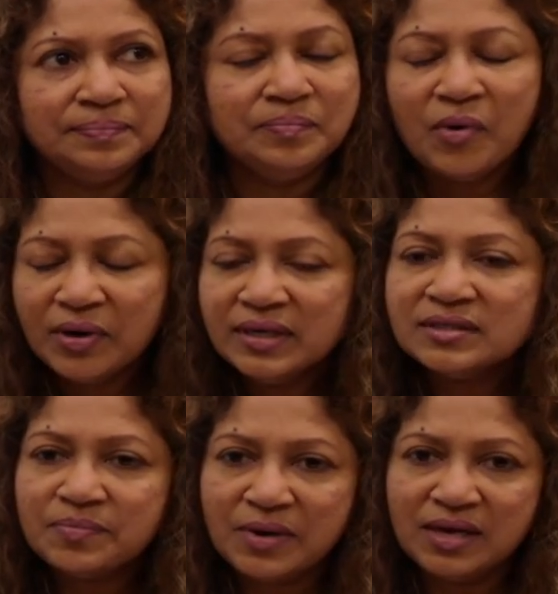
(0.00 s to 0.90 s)

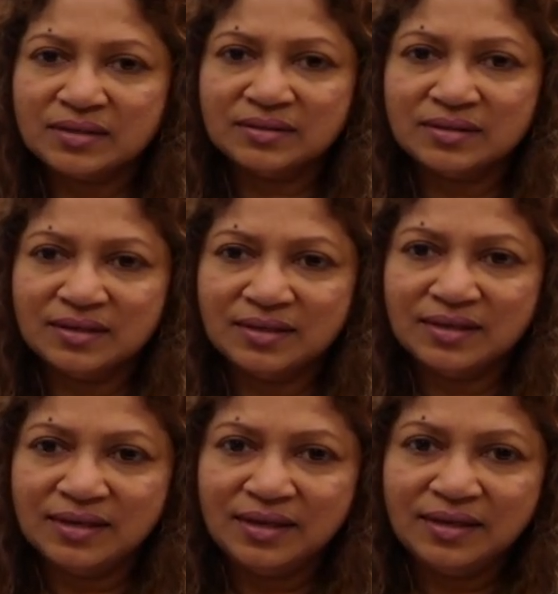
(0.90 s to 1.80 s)
bonus marks.
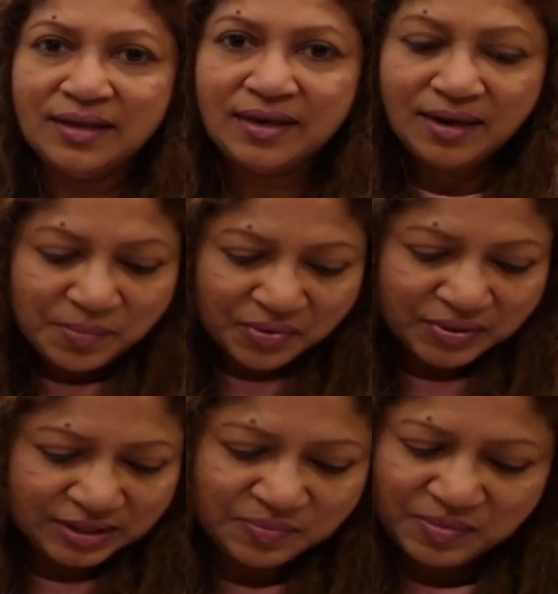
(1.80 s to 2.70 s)
There are
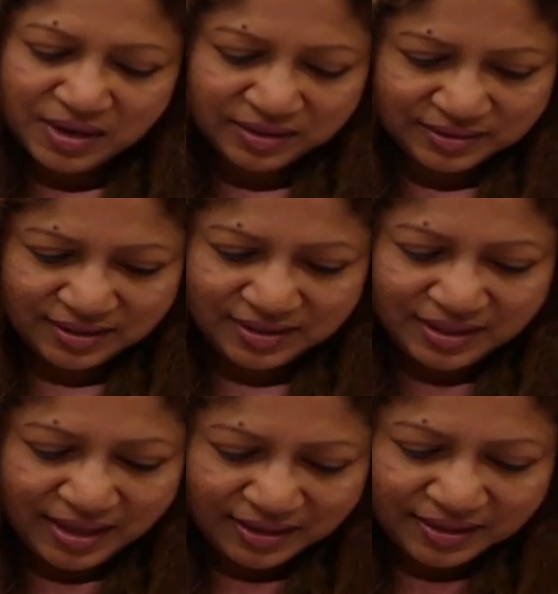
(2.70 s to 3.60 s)
bonus marks
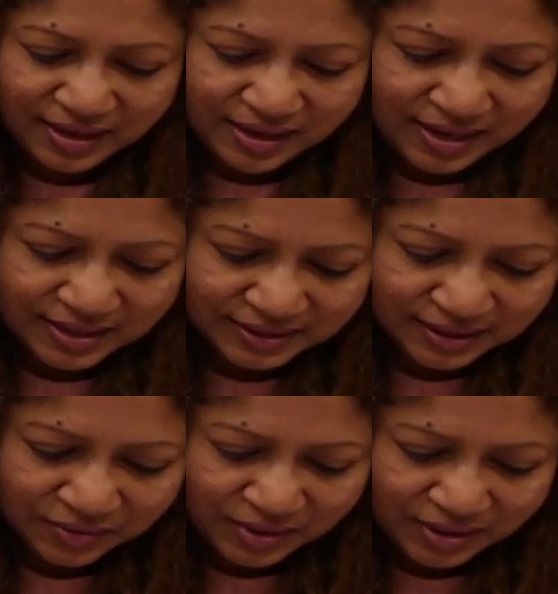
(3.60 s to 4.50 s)
that they are
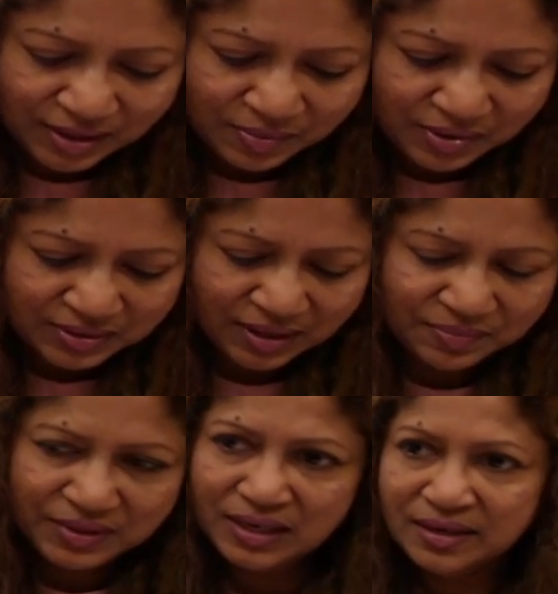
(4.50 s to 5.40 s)
asking only about
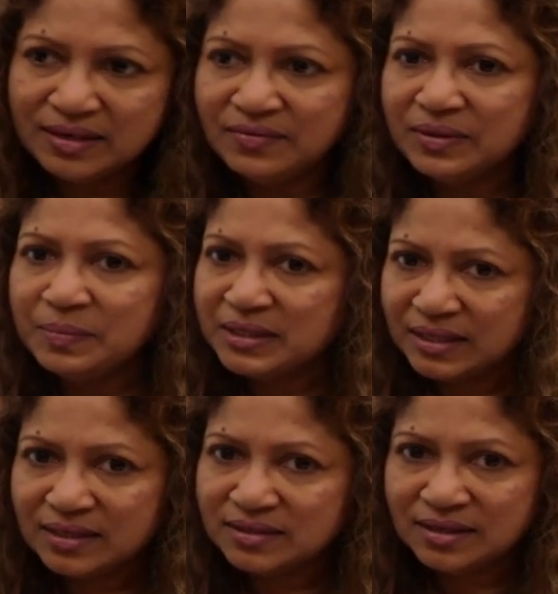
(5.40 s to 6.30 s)
something little with
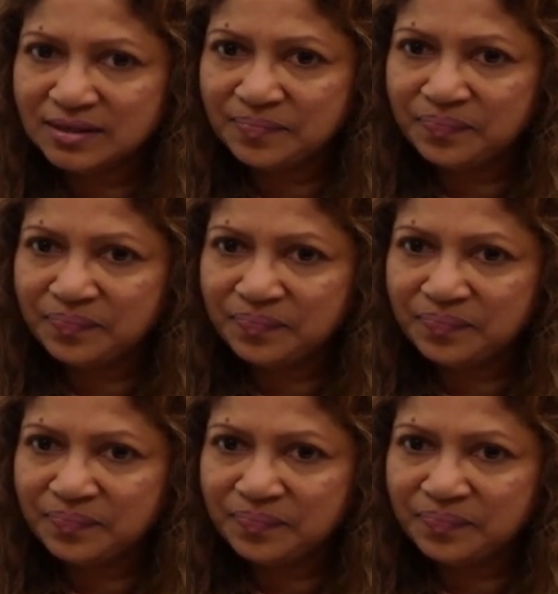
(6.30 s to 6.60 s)
potassium.